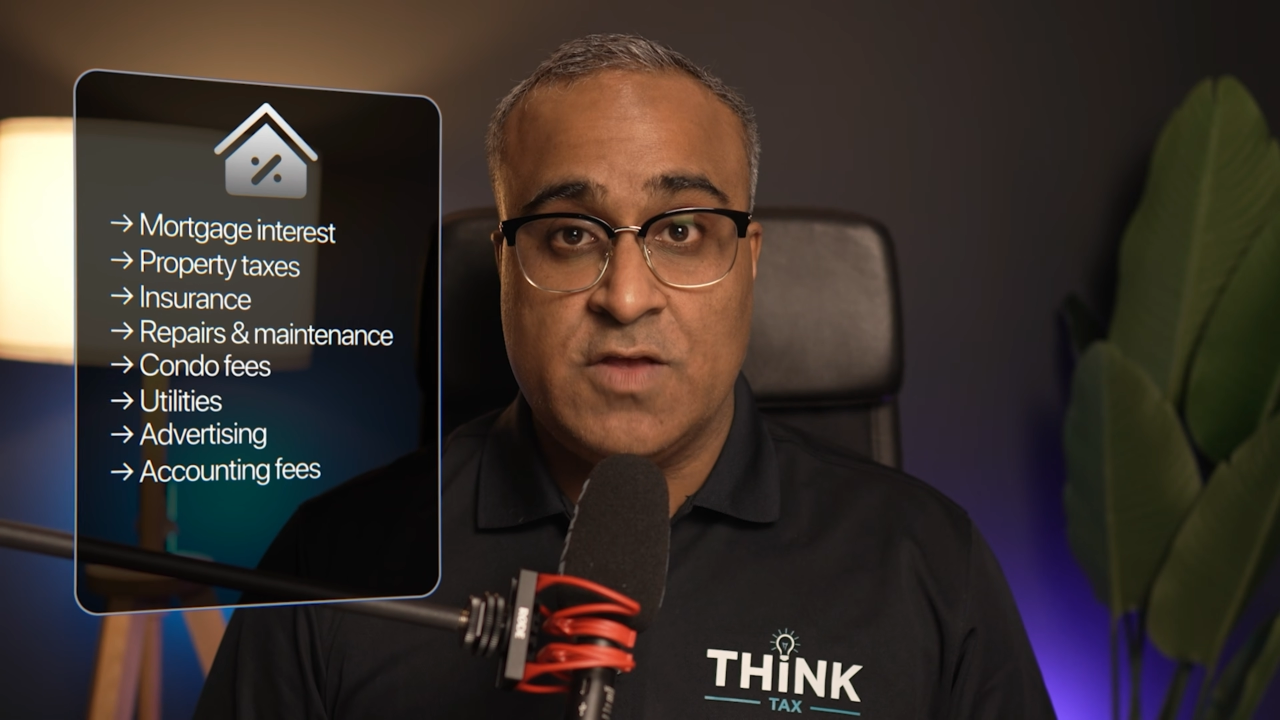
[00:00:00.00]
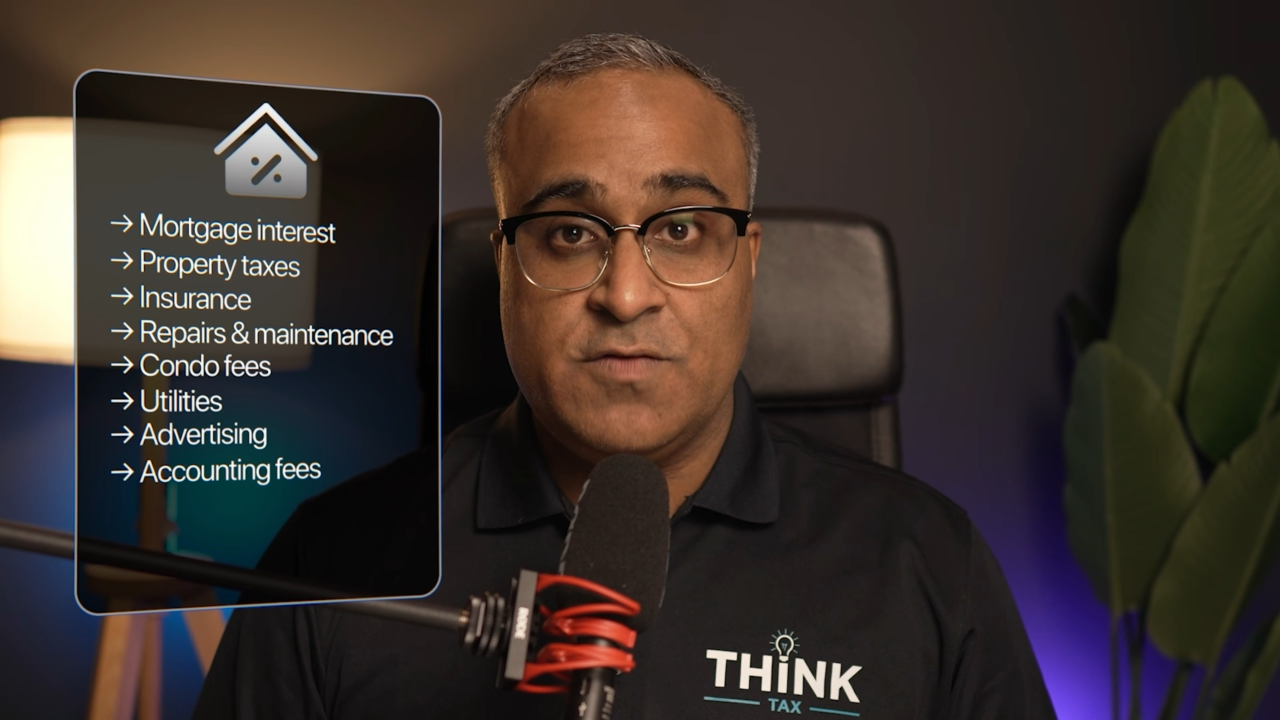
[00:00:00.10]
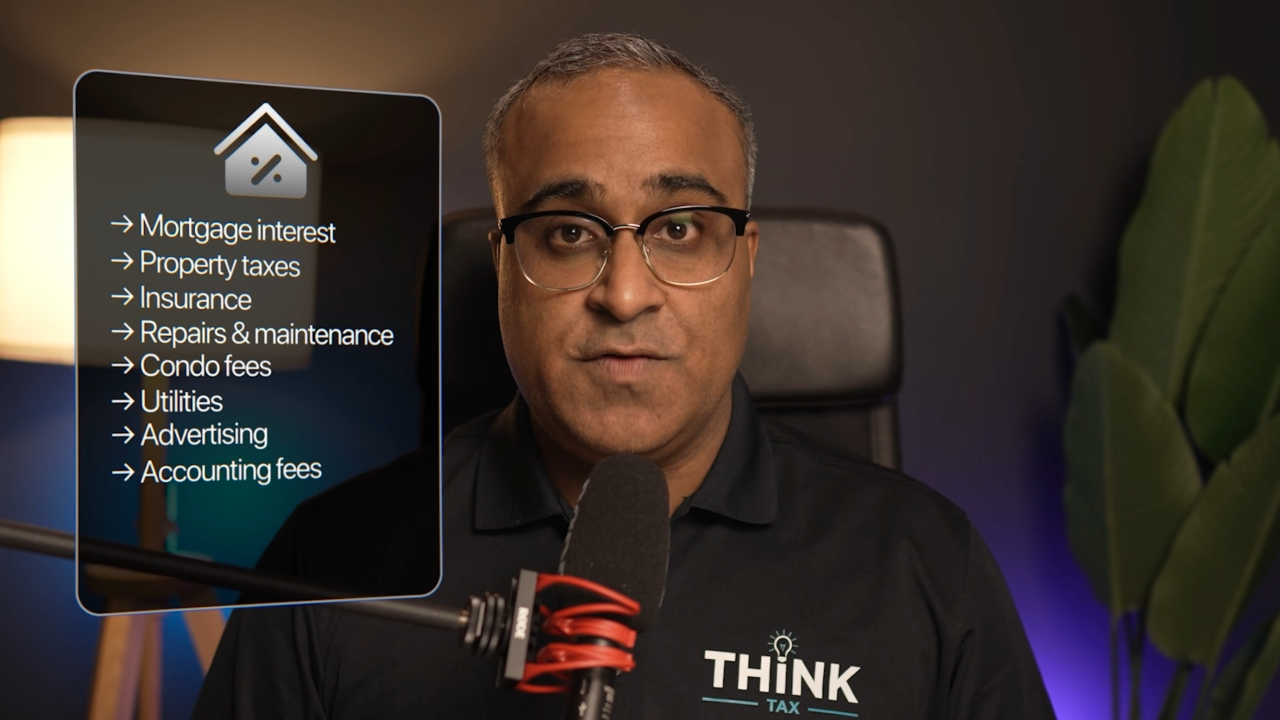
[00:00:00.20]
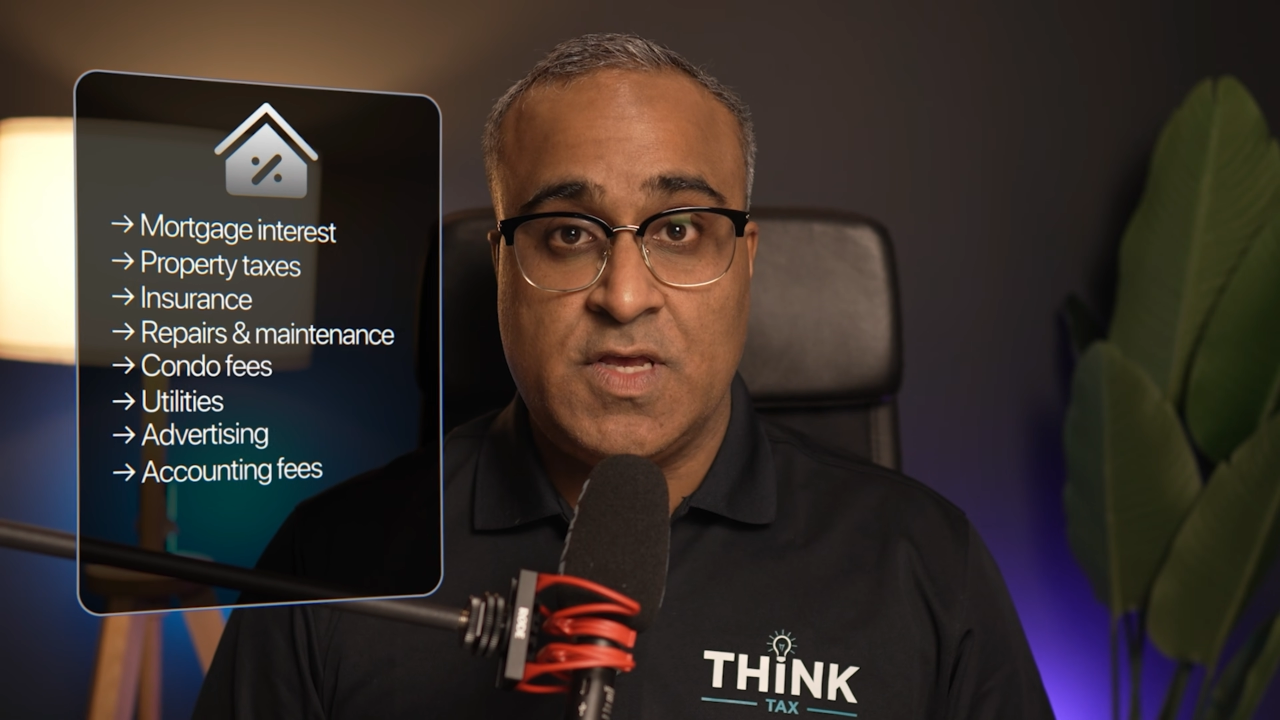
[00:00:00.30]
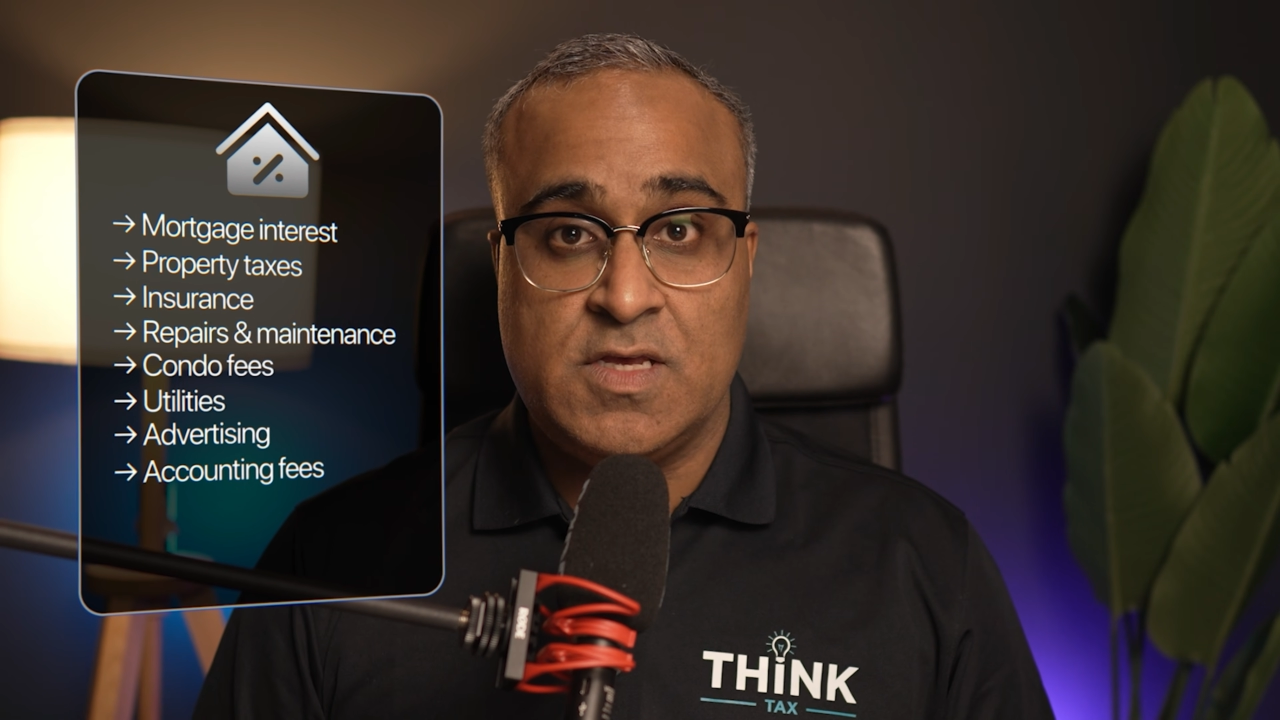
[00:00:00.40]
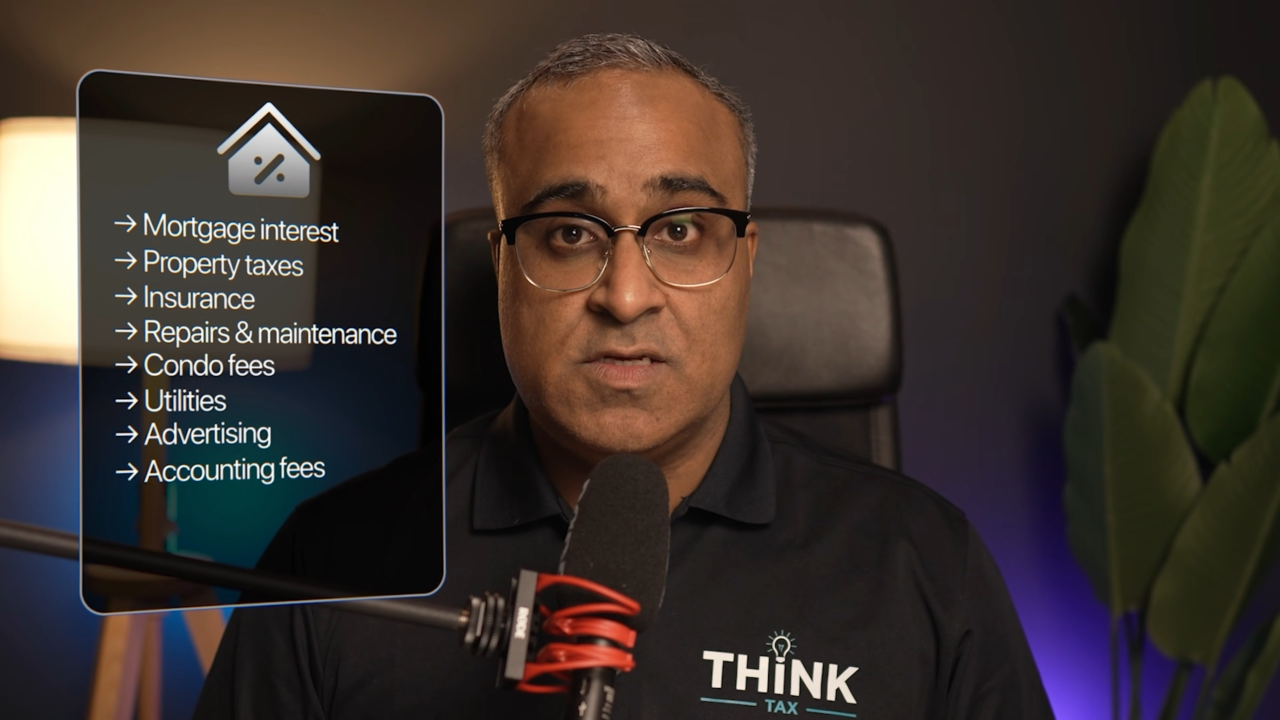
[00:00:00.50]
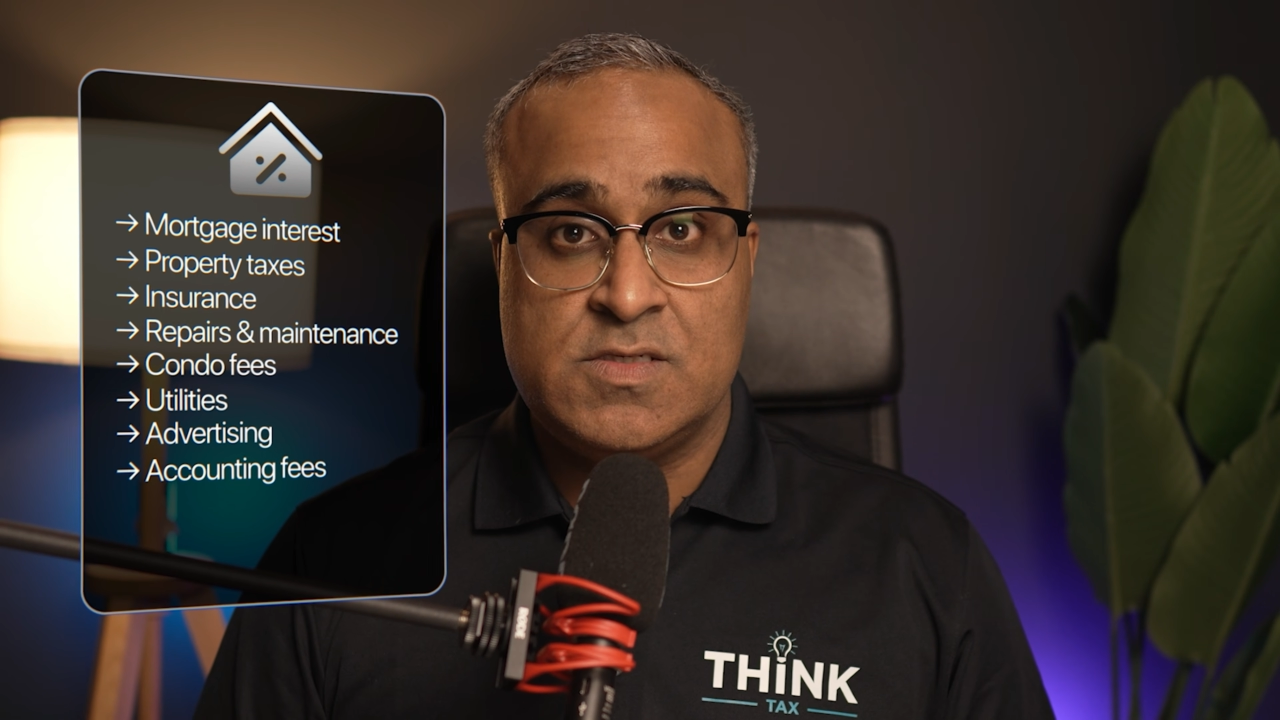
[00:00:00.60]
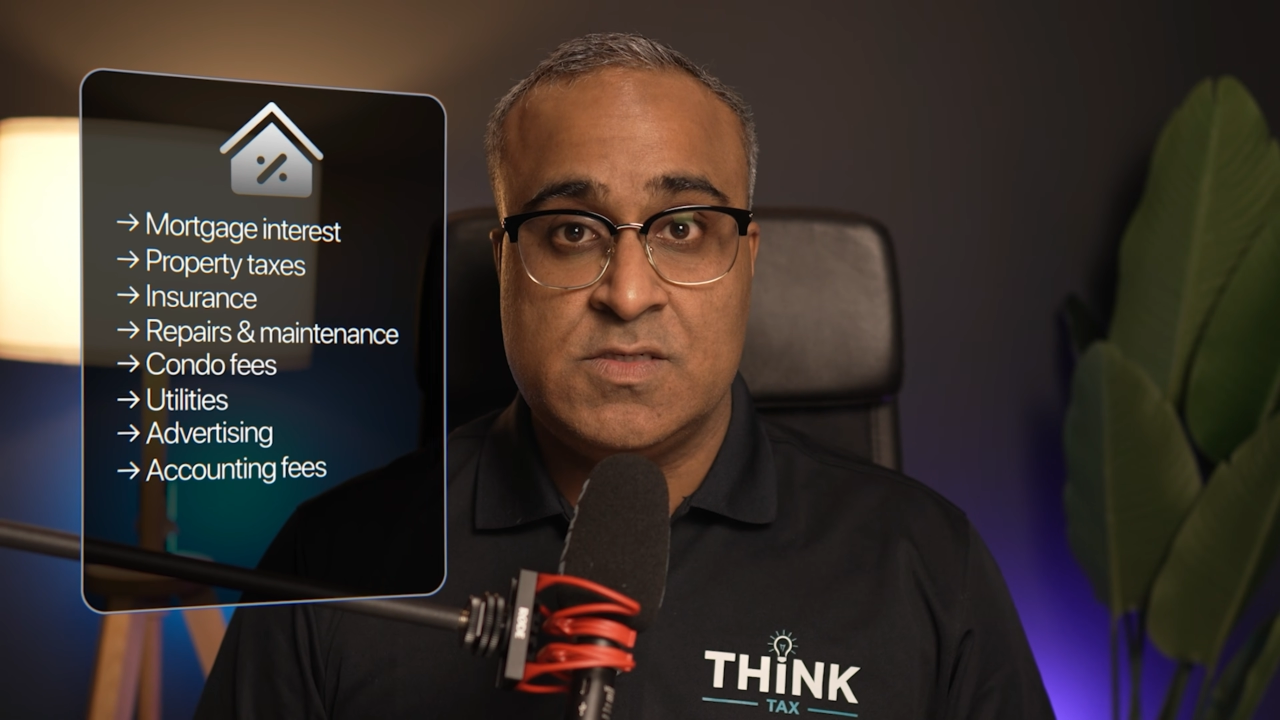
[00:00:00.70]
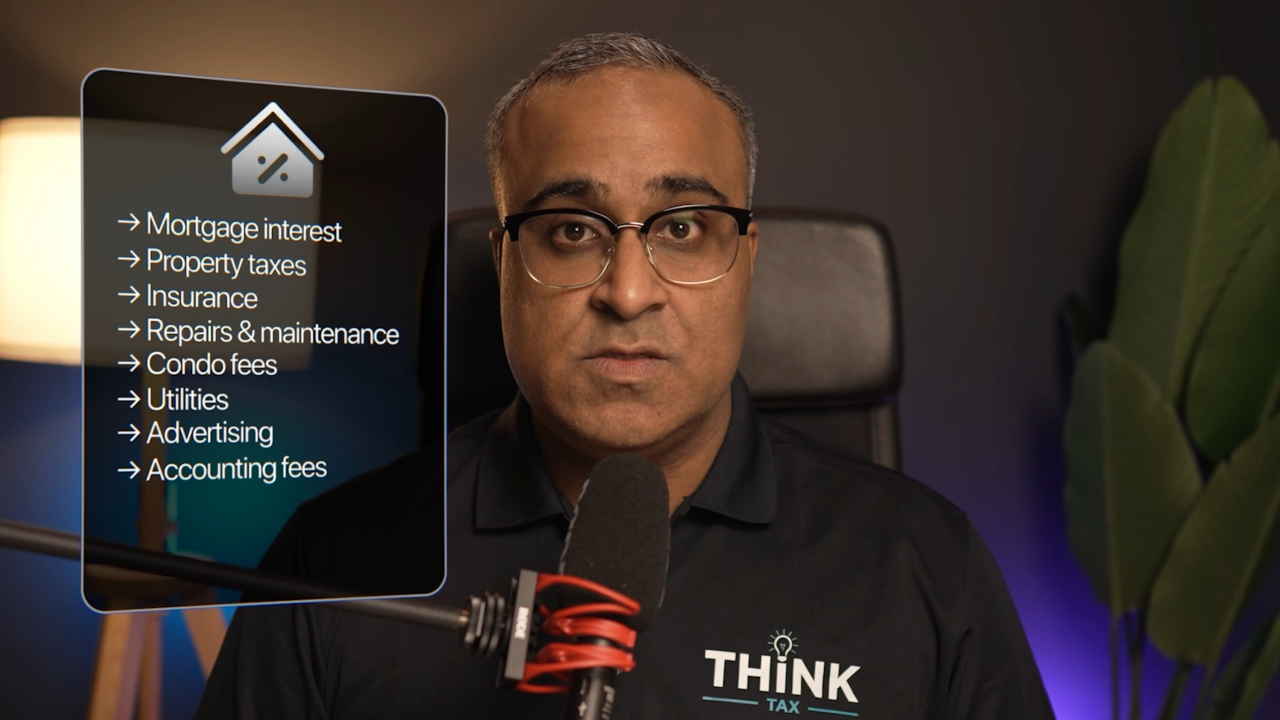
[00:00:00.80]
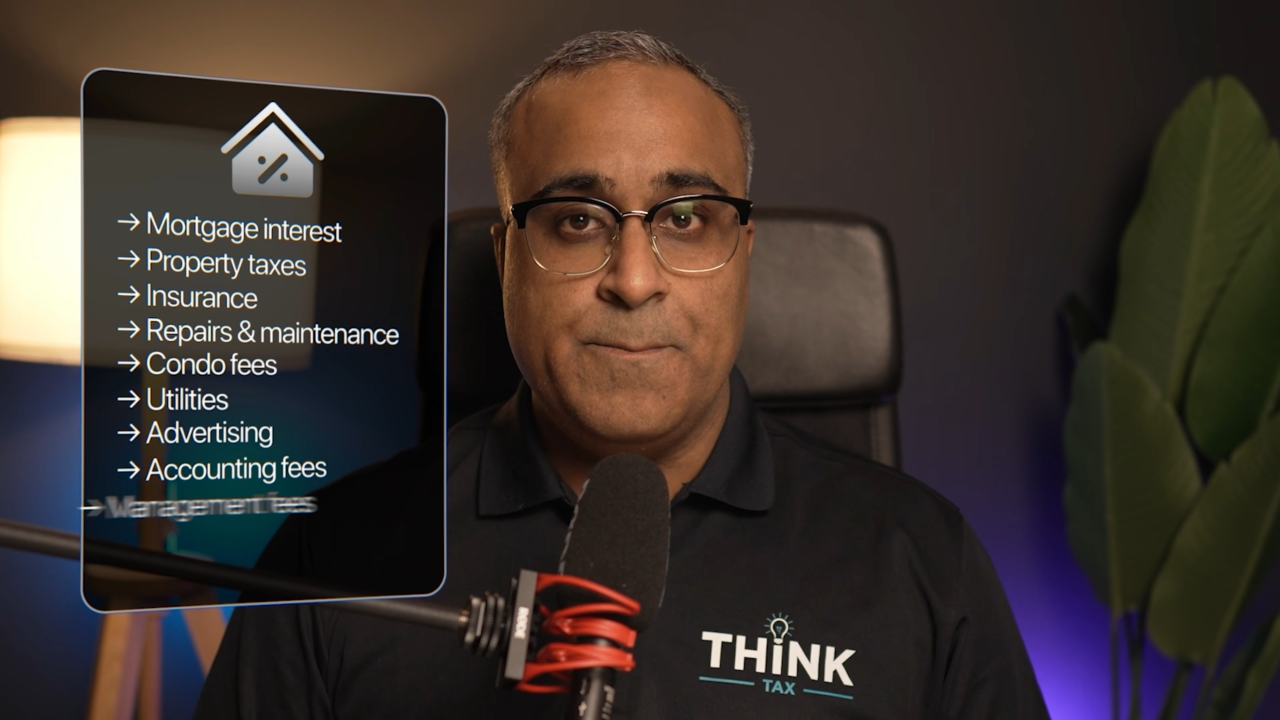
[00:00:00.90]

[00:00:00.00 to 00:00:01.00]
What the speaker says: fees,